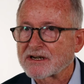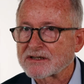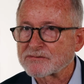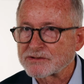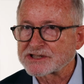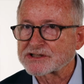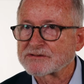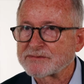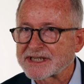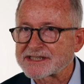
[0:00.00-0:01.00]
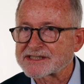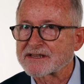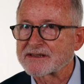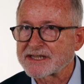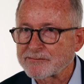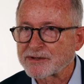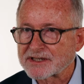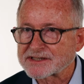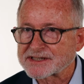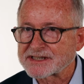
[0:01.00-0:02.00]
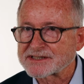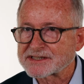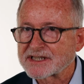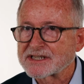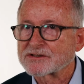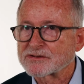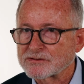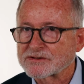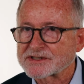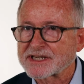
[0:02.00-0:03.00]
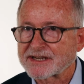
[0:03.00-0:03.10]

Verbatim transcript: on which to base their policies towards